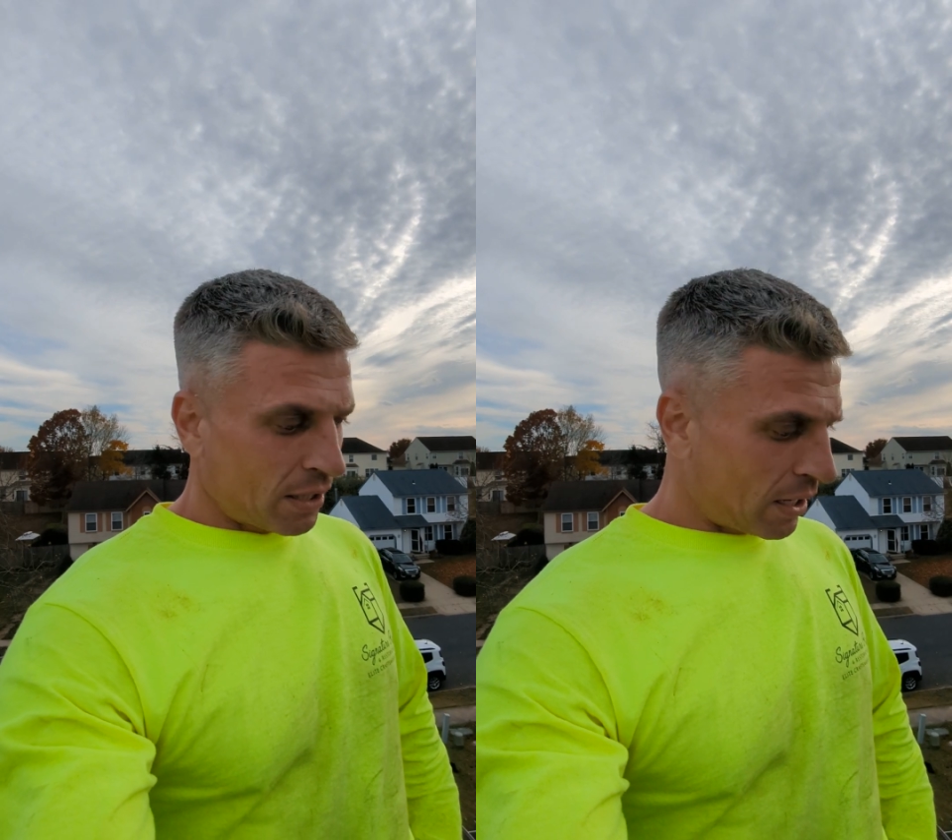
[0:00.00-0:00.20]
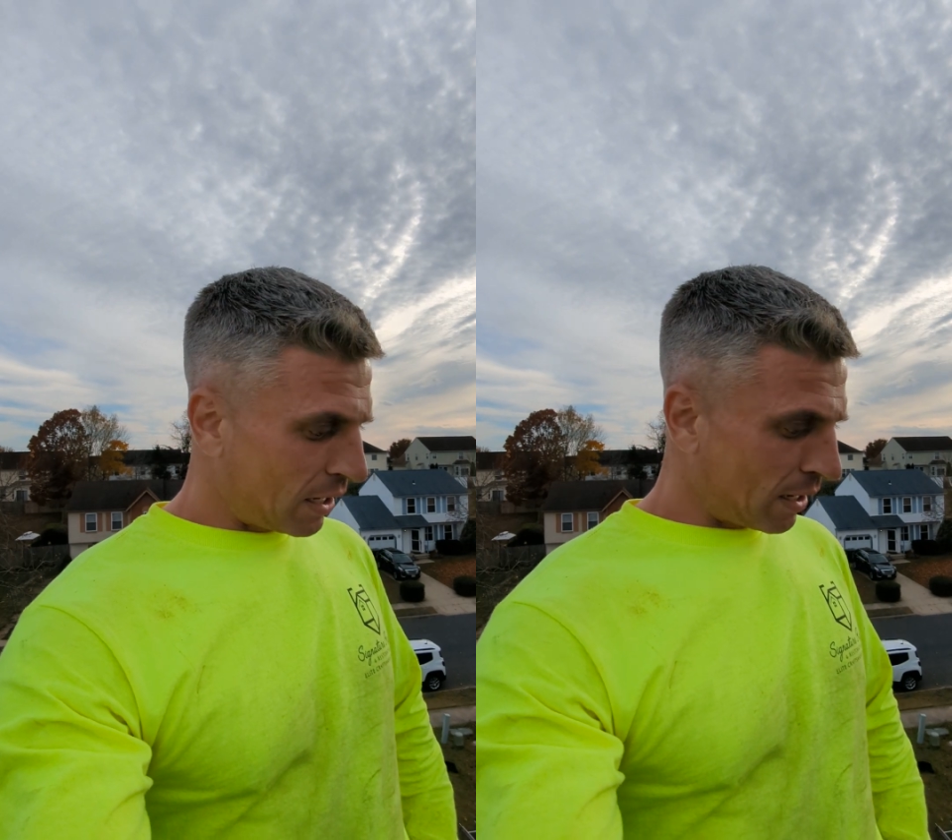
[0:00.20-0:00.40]

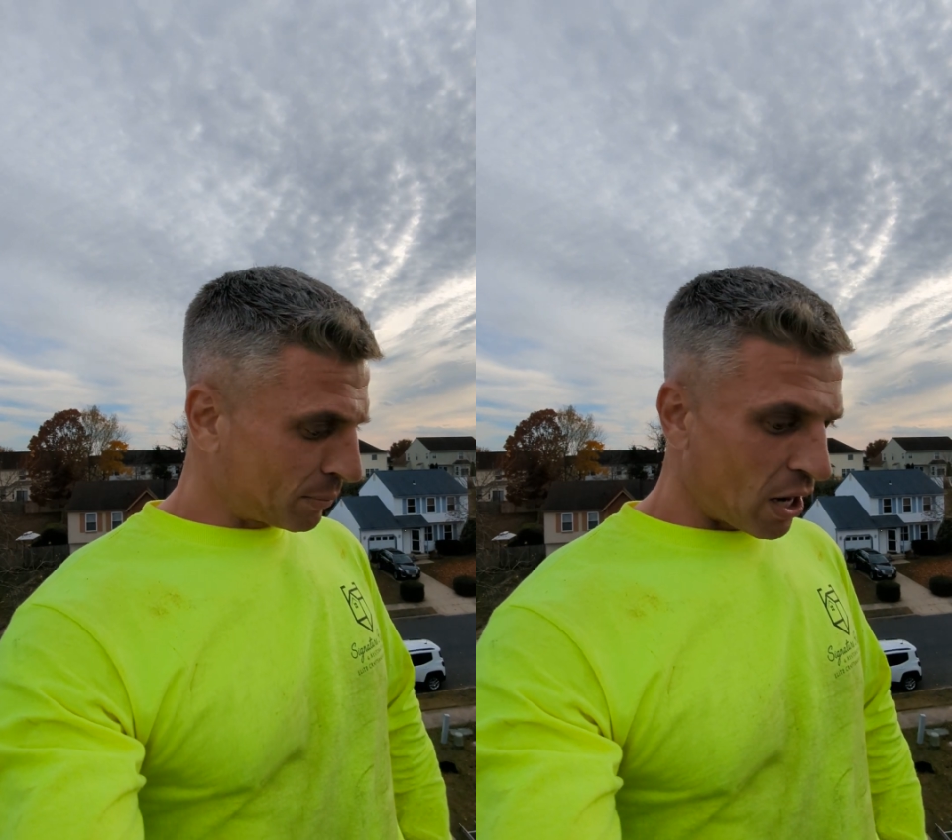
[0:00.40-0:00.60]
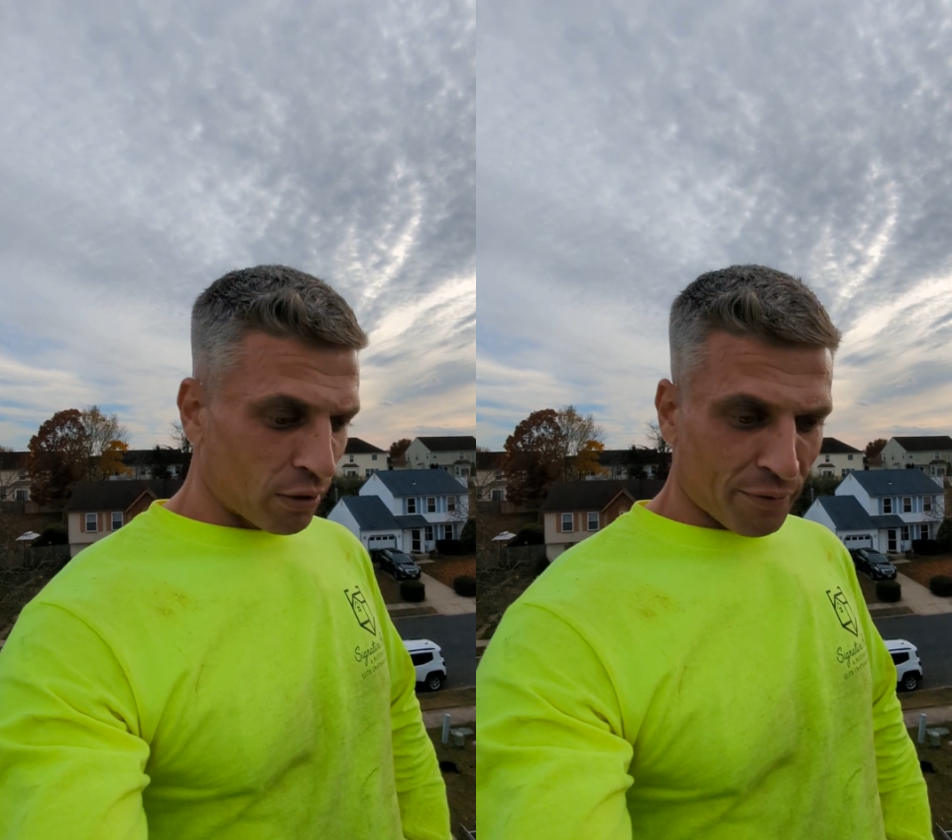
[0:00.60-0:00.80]

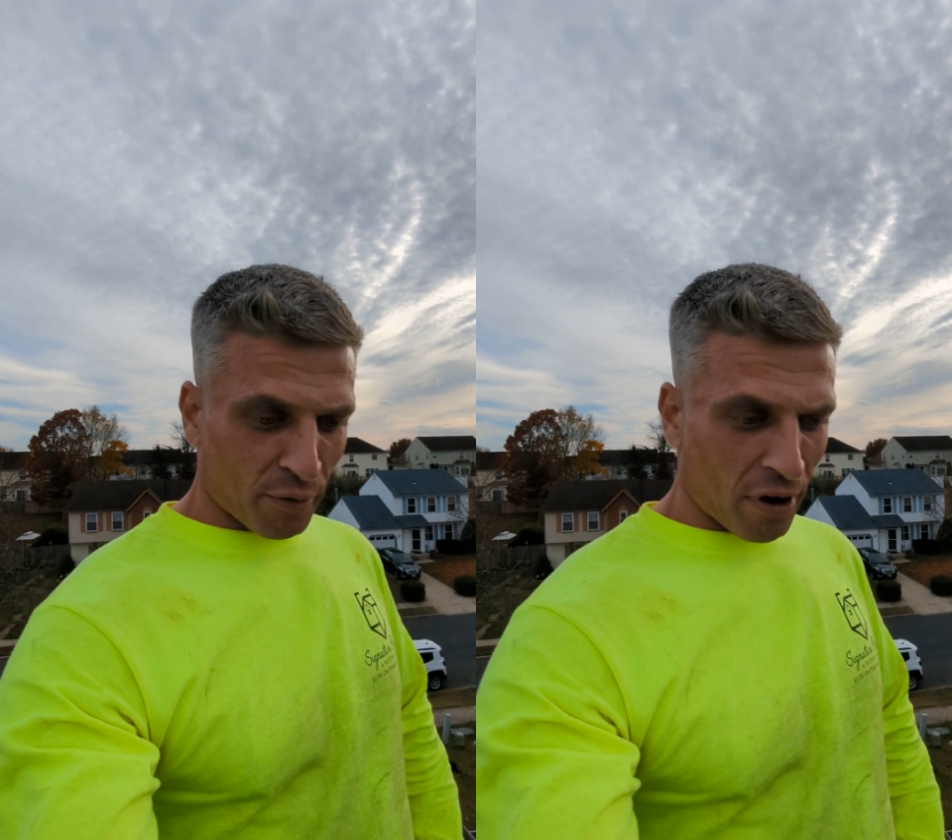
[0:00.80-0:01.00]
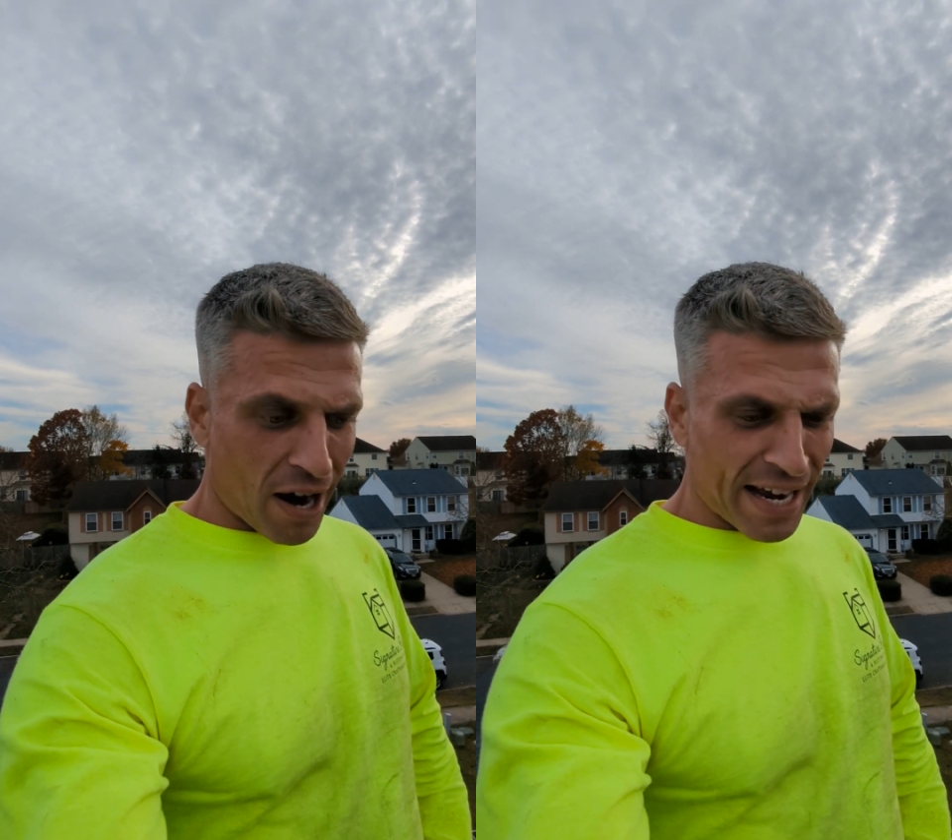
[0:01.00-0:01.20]
color
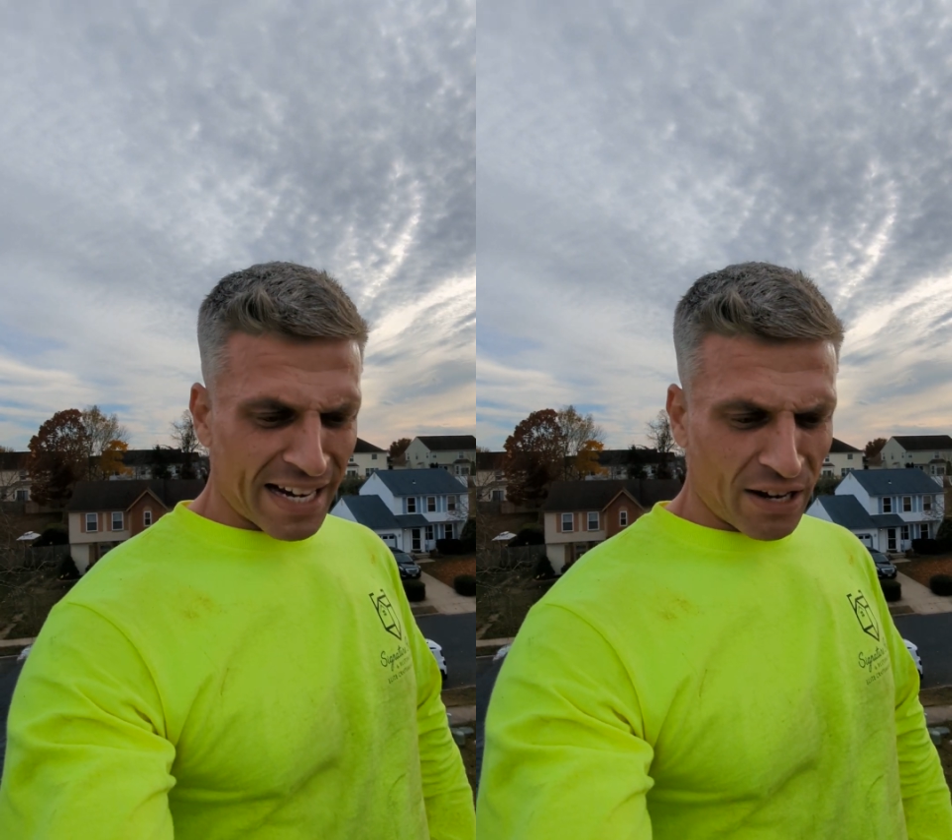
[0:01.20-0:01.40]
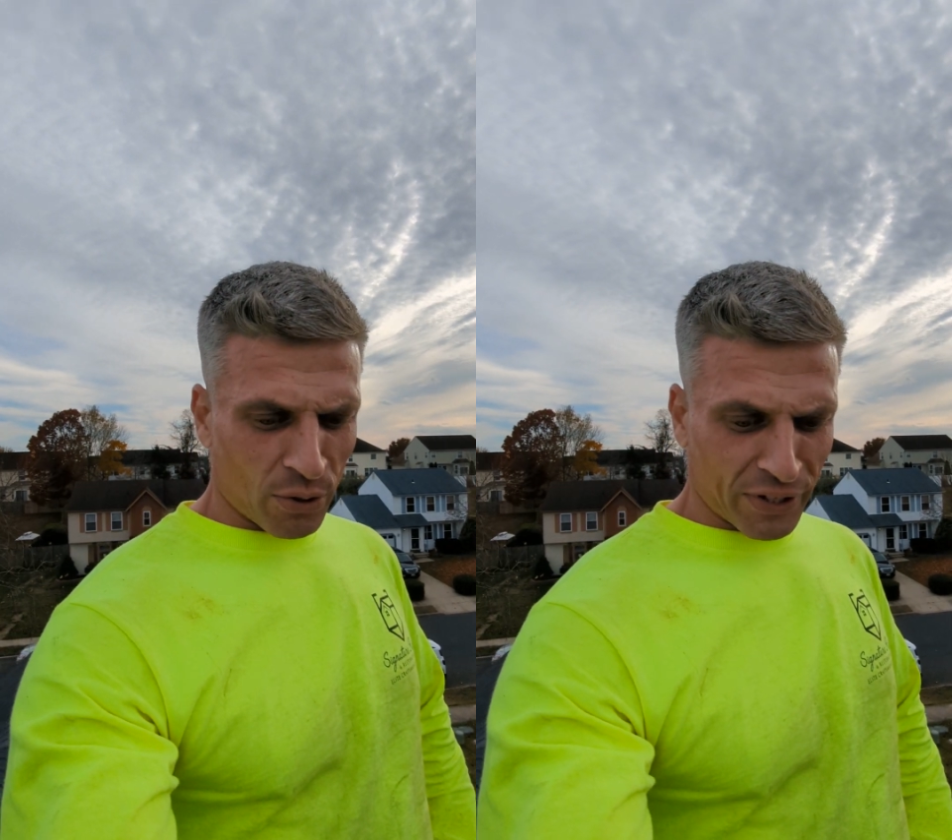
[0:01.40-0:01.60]

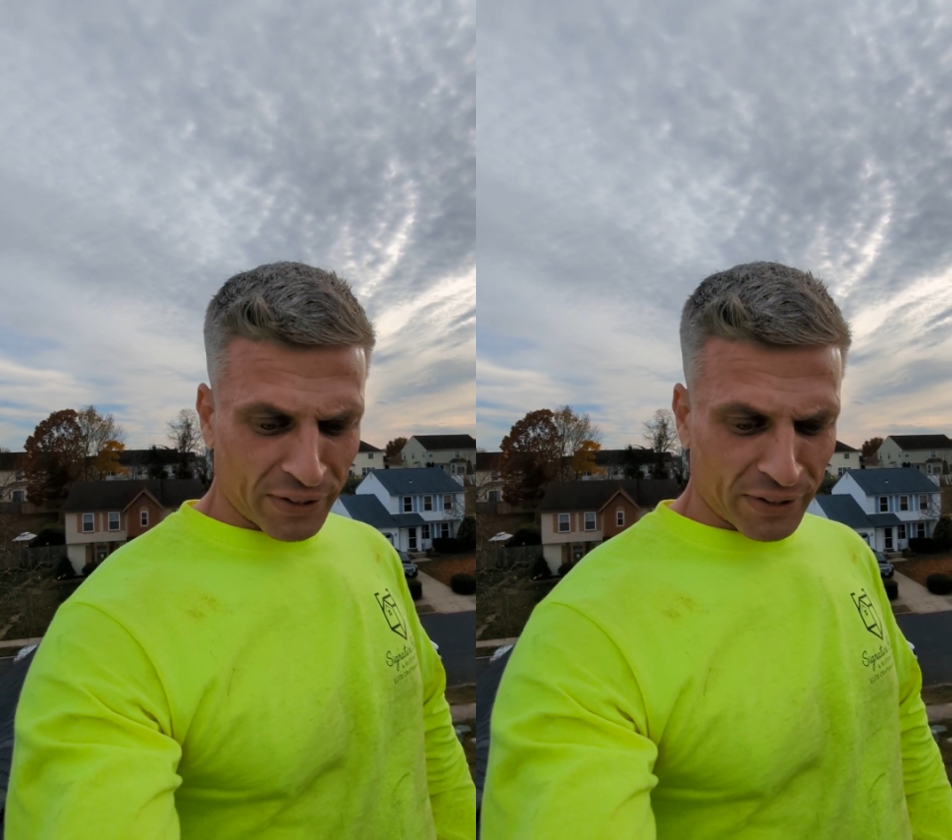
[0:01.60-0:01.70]
variety on the